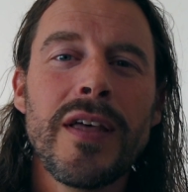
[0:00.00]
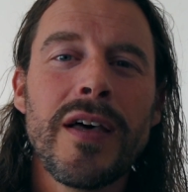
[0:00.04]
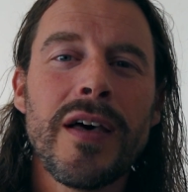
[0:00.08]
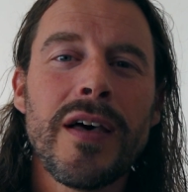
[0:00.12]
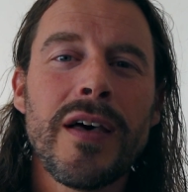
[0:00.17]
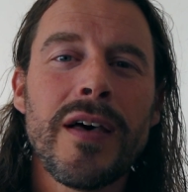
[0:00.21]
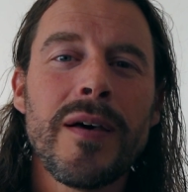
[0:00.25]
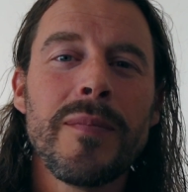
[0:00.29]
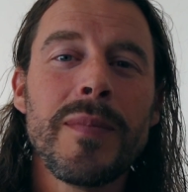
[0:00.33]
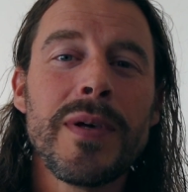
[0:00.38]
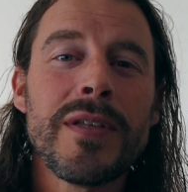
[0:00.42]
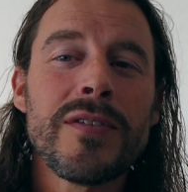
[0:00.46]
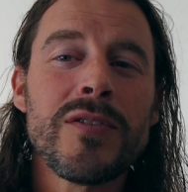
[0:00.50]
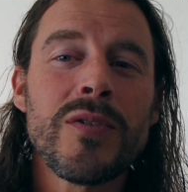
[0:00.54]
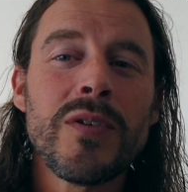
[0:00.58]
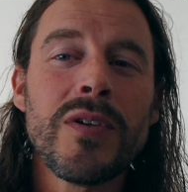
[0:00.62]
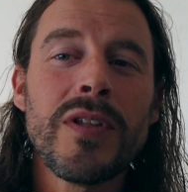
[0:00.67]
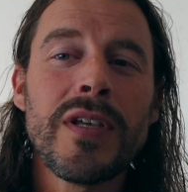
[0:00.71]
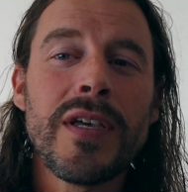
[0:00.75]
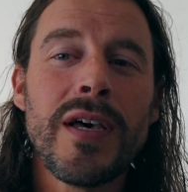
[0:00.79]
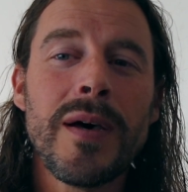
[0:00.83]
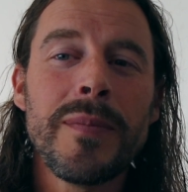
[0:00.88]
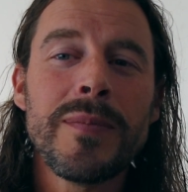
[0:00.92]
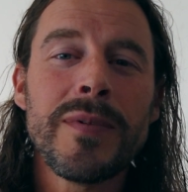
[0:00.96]
It's
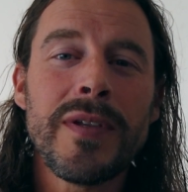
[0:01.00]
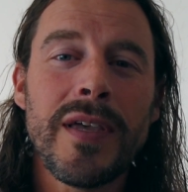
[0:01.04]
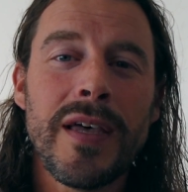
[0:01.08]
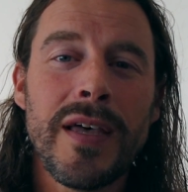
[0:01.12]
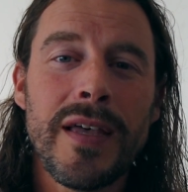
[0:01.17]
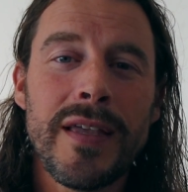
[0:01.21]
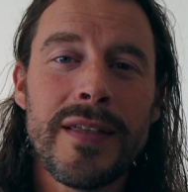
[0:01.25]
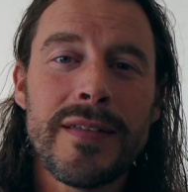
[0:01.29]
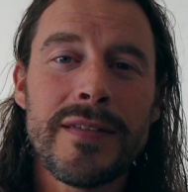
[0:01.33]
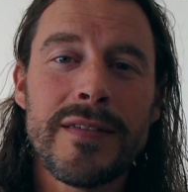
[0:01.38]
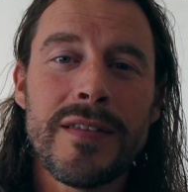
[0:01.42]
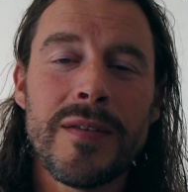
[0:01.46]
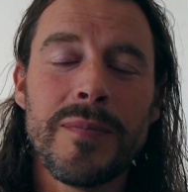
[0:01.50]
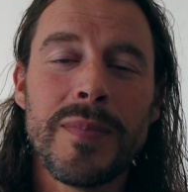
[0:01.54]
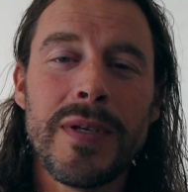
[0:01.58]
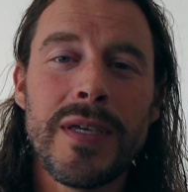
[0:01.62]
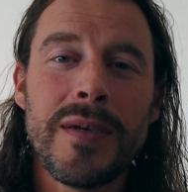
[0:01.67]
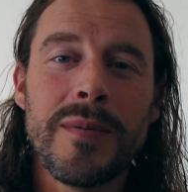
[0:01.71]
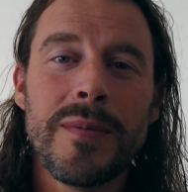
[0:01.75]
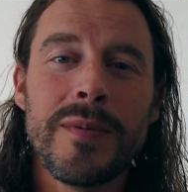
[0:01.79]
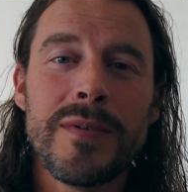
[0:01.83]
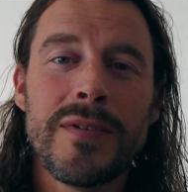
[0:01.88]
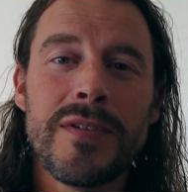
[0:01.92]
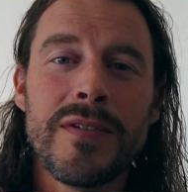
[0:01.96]
really up to us to be
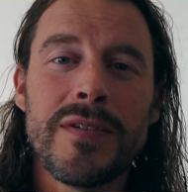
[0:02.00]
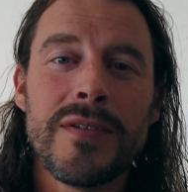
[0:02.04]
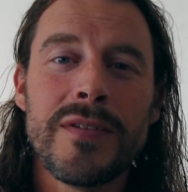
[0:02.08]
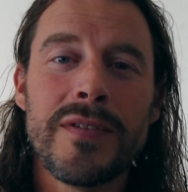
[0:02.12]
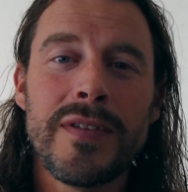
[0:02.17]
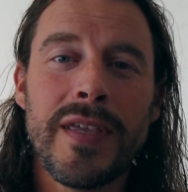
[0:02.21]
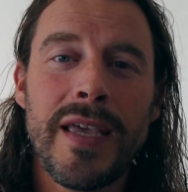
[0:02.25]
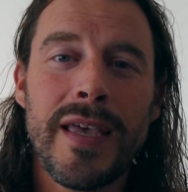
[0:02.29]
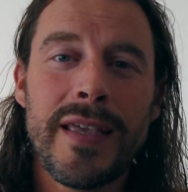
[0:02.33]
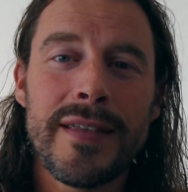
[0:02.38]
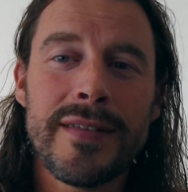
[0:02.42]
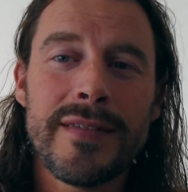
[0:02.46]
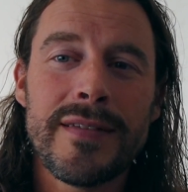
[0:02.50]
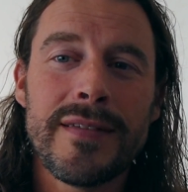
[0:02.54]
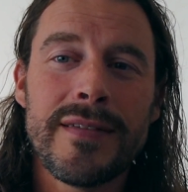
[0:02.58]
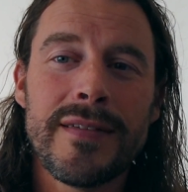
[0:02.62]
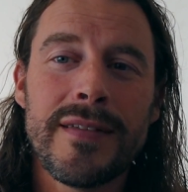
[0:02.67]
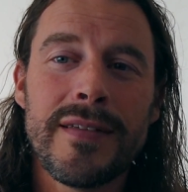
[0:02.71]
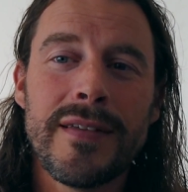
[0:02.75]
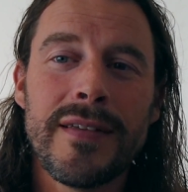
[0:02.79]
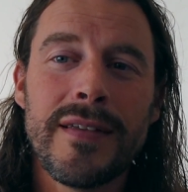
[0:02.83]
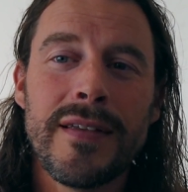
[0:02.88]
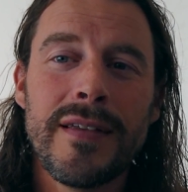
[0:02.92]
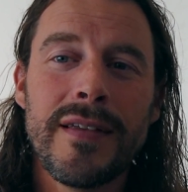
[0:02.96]
able to
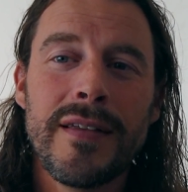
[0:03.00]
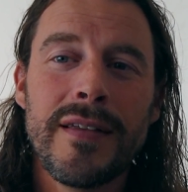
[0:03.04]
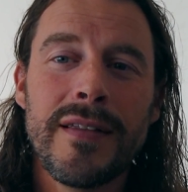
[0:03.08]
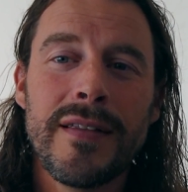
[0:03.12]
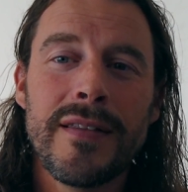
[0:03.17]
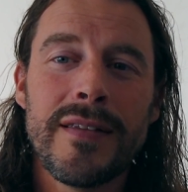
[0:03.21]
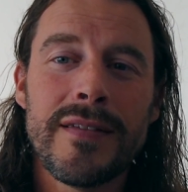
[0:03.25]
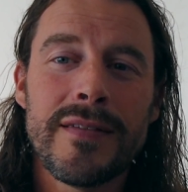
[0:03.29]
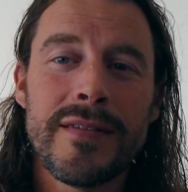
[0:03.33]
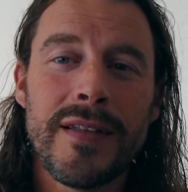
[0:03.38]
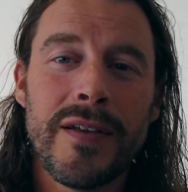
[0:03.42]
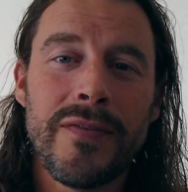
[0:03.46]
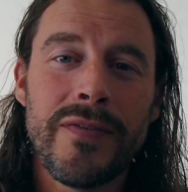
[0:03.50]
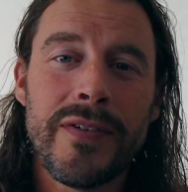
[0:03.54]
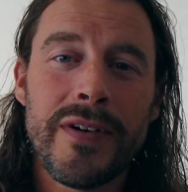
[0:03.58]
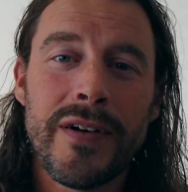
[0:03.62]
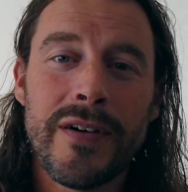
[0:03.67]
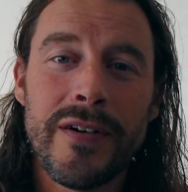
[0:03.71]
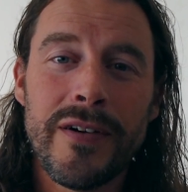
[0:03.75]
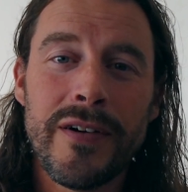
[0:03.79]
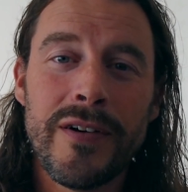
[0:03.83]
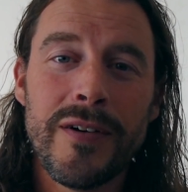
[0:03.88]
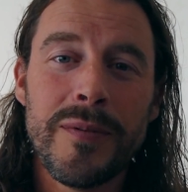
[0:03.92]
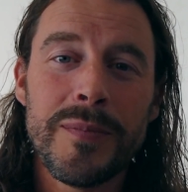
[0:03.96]
test the stuff in
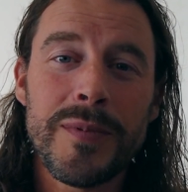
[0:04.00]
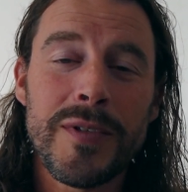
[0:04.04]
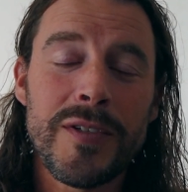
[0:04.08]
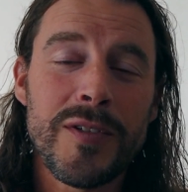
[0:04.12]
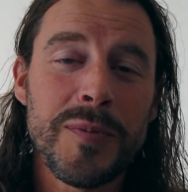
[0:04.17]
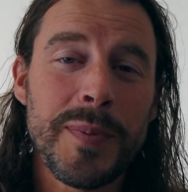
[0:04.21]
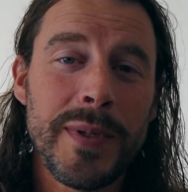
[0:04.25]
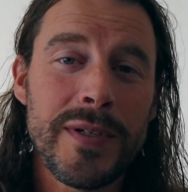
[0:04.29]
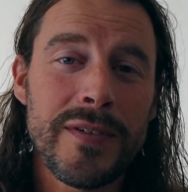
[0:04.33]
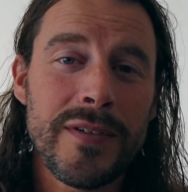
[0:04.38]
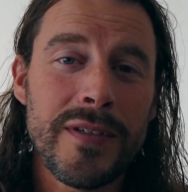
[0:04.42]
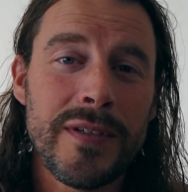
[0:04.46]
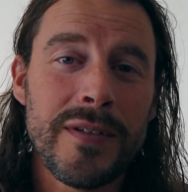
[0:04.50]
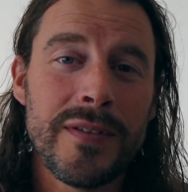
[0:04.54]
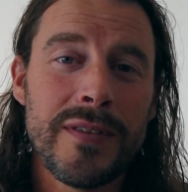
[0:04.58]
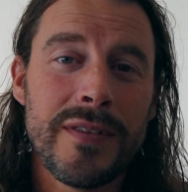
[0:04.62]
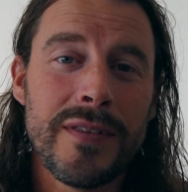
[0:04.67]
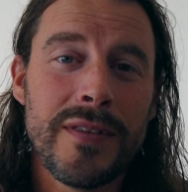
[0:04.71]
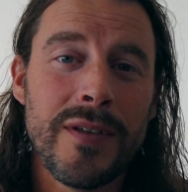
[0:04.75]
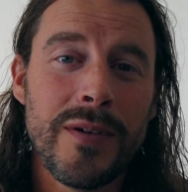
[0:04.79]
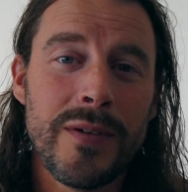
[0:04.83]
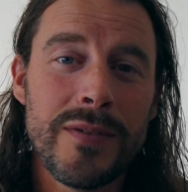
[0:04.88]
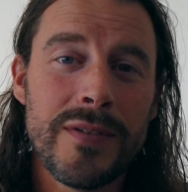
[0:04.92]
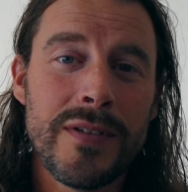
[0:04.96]
our homes, especially
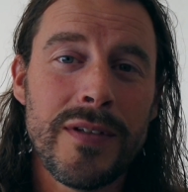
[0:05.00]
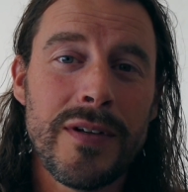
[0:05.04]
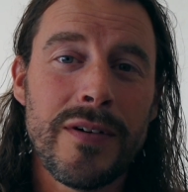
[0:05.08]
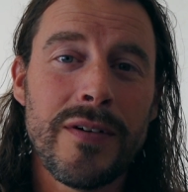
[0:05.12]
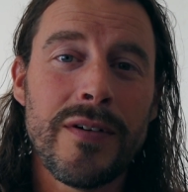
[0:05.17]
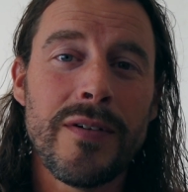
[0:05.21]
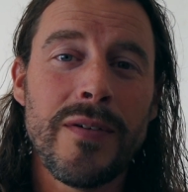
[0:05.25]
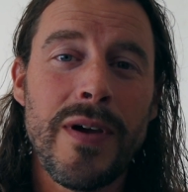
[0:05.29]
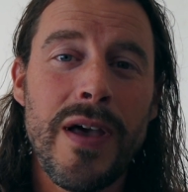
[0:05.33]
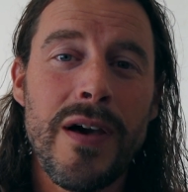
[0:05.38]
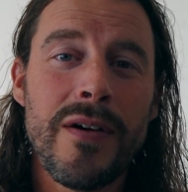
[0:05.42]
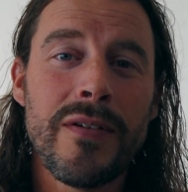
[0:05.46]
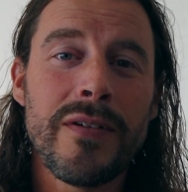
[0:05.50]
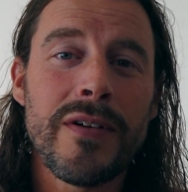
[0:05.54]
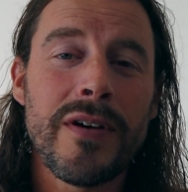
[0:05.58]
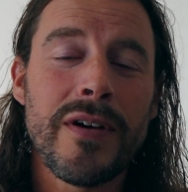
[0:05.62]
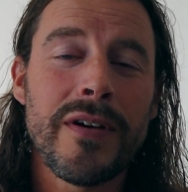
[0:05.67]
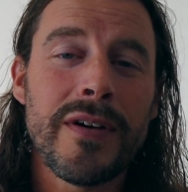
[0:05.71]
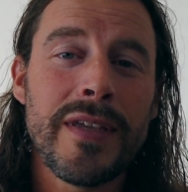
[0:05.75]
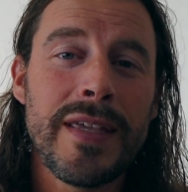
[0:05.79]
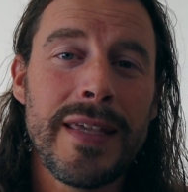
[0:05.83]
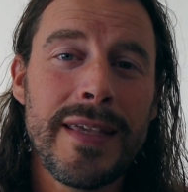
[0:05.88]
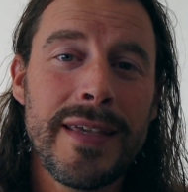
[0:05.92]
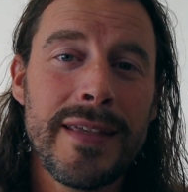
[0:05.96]
those that are around
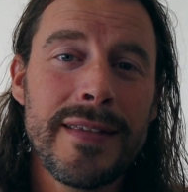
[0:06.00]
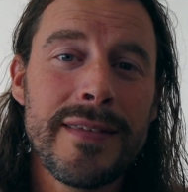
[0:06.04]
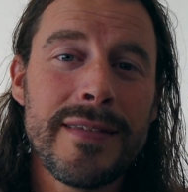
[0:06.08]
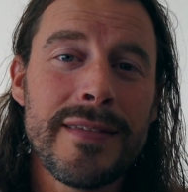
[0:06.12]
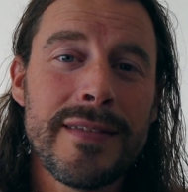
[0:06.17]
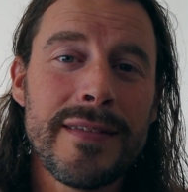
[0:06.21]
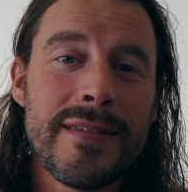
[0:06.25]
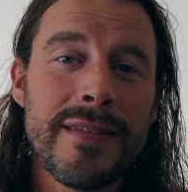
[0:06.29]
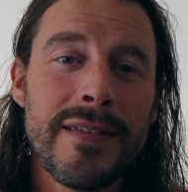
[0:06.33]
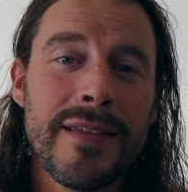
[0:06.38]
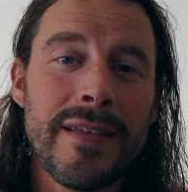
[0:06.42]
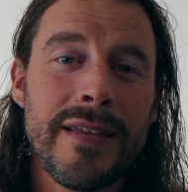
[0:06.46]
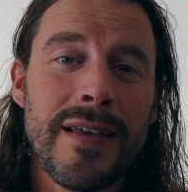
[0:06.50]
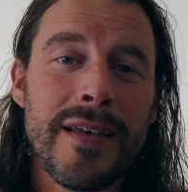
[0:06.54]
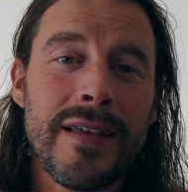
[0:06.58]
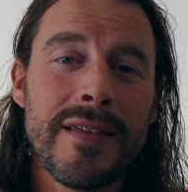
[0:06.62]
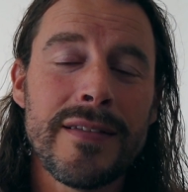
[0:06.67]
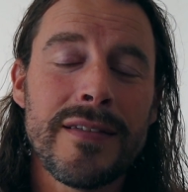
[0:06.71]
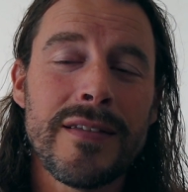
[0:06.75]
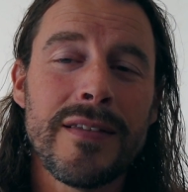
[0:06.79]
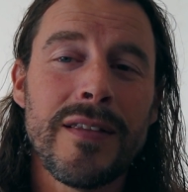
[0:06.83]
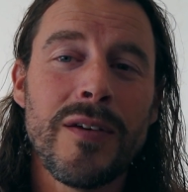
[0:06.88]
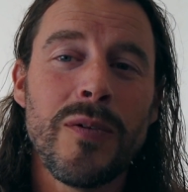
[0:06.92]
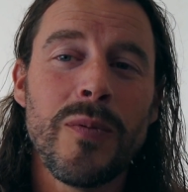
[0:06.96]
our kids,
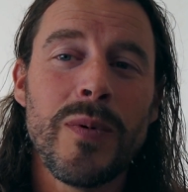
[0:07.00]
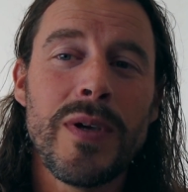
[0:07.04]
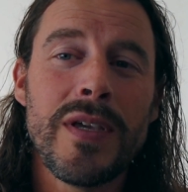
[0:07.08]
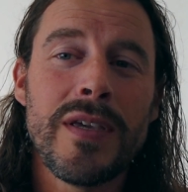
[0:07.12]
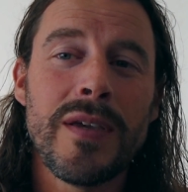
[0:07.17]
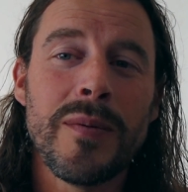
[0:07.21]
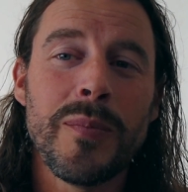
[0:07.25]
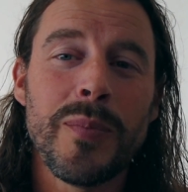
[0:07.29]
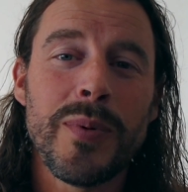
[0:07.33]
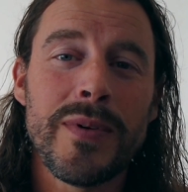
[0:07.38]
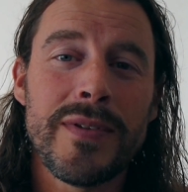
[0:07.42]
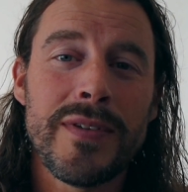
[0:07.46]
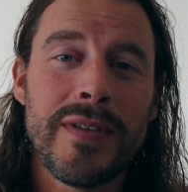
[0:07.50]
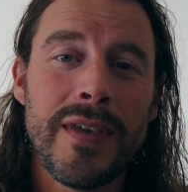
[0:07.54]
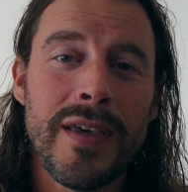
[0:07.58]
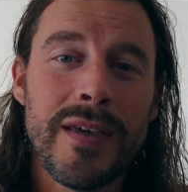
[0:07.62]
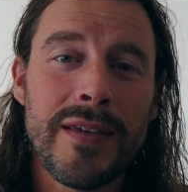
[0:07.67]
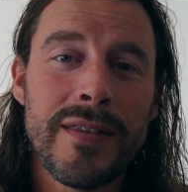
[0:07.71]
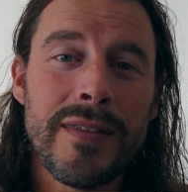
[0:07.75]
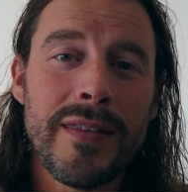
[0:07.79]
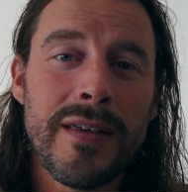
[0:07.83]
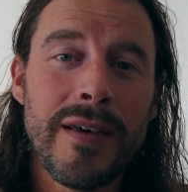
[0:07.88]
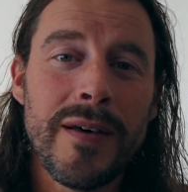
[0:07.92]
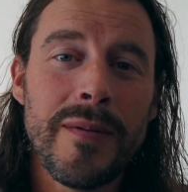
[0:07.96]
so that we can
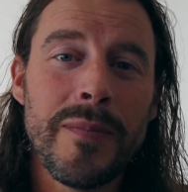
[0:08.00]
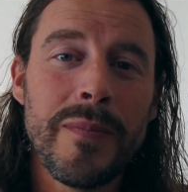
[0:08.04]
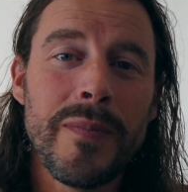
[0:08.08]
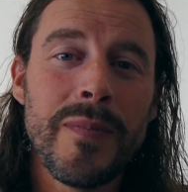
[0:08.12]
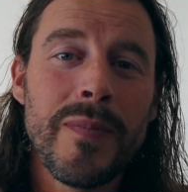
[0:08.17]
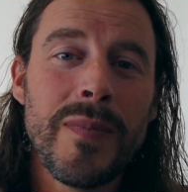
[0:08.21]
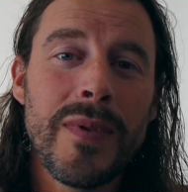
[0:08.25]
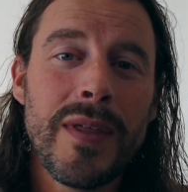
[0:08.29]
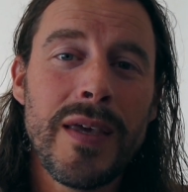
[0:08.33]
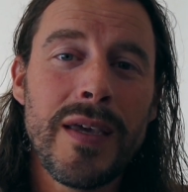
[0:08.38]
protect them.